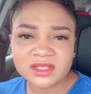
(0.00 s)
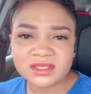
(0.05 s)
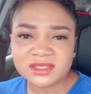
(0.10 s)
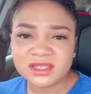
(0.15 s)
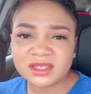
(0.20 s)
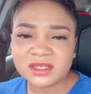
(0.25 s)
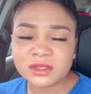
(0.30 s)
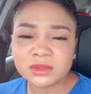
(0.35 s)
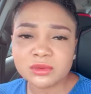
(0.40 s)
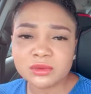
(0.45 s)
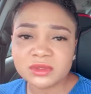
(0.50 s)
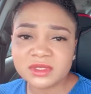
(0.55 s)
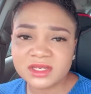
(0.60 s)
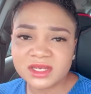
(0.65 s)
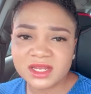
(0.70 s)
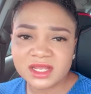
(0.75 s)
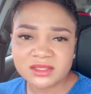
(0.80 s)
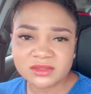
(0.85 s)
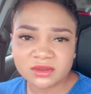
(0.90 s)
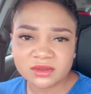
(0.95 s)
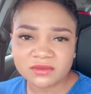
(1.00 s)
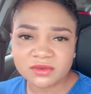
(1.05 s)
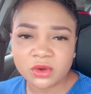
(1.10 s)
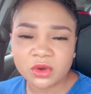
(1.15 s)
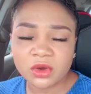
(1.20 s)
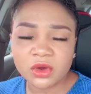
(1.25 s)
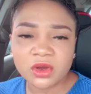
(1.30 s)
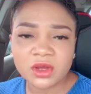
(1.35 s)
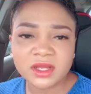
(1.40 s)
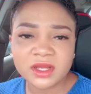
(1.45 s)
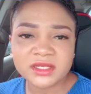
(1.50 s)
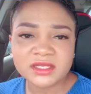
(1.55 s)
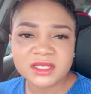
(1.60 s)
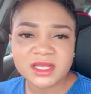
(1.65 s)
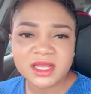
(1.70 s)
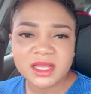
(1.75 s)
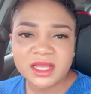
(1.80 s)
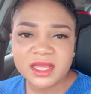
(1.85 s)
they see the goodness of God,